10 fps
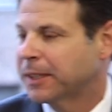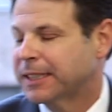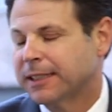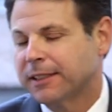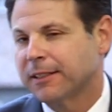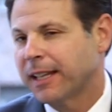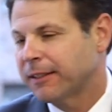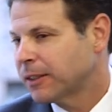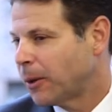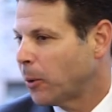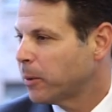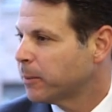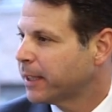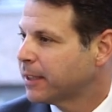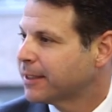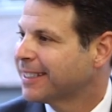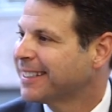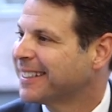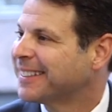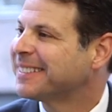Good. you left Goldman. you blame you
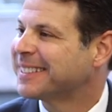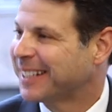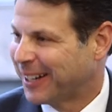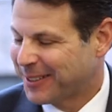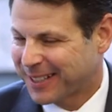if I get in trouble.